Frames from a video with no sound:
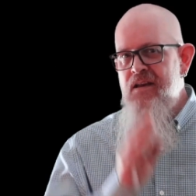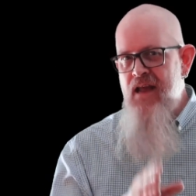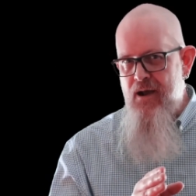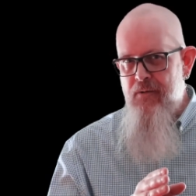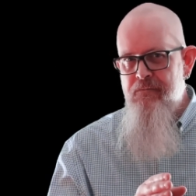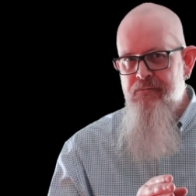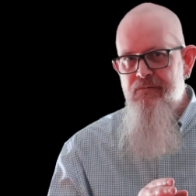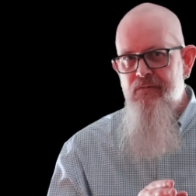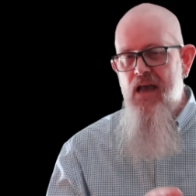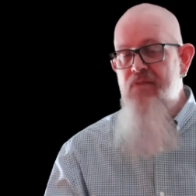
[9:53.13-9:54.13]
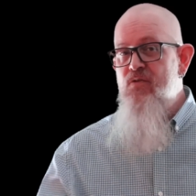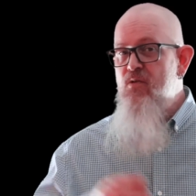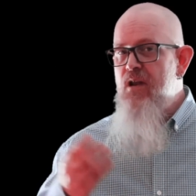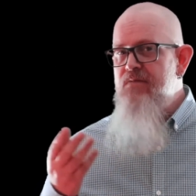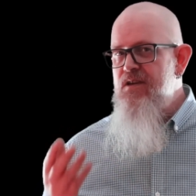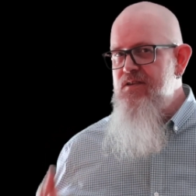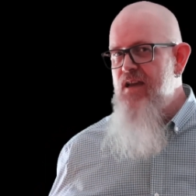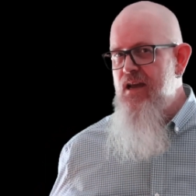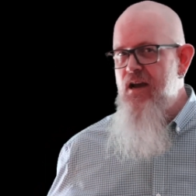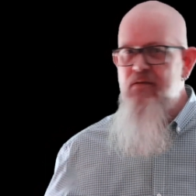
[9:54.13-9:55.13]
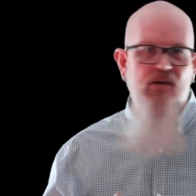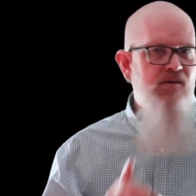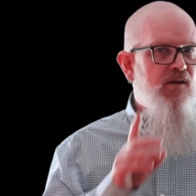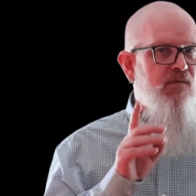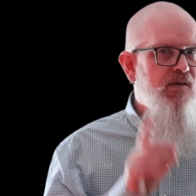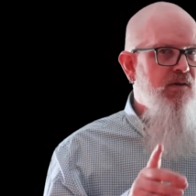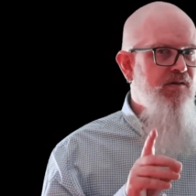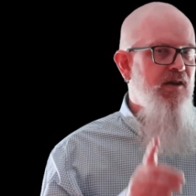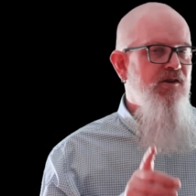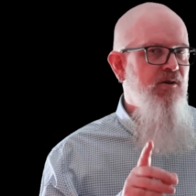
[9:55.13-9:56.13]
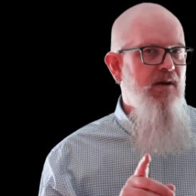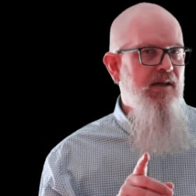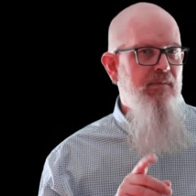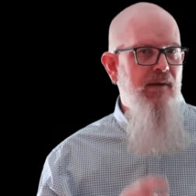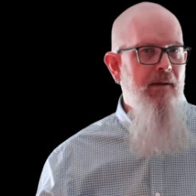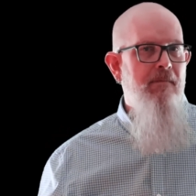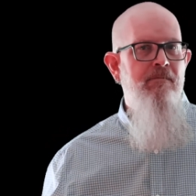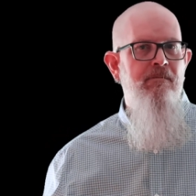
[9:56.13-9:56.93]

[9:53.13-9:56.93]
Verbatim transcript: Now, after all I've just said, I'm going to confuse the issue a little bit.